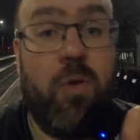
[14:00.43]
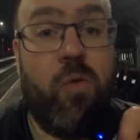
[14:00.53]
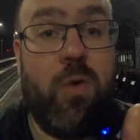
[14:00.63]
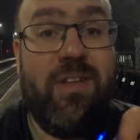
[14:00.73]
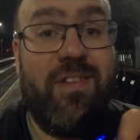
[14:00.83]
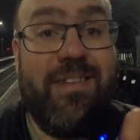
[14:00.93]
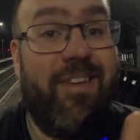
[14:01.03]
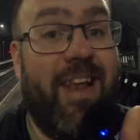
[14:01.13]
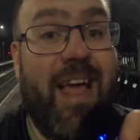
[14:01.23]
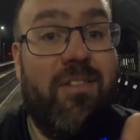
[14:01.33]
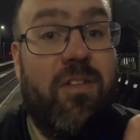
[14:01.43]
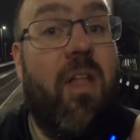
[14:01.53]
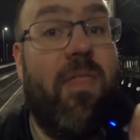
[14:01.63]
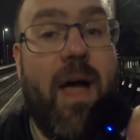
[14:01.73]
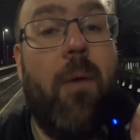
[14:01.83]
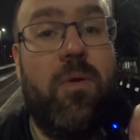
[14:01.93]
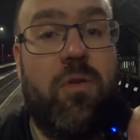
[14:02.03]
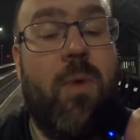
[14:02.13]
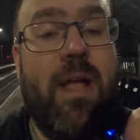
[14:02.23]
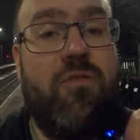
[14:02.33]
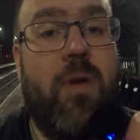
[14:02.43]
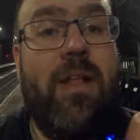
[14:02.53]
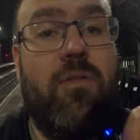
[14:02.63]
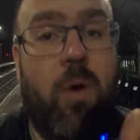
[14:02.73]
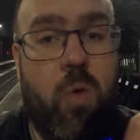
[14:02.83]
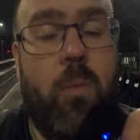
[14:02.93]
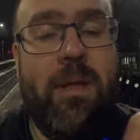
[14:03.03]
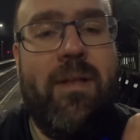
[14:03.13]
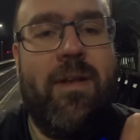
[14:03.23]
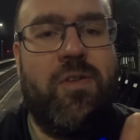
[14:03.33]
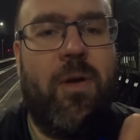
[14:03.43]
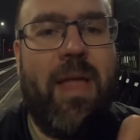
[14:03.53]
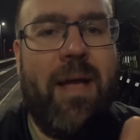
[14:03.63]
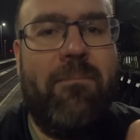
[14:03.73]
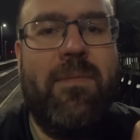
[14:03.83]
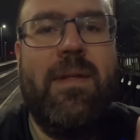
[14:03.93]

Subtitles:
we've already seen today at Hensall, that was a rare treat, so I hope you did enjoy that.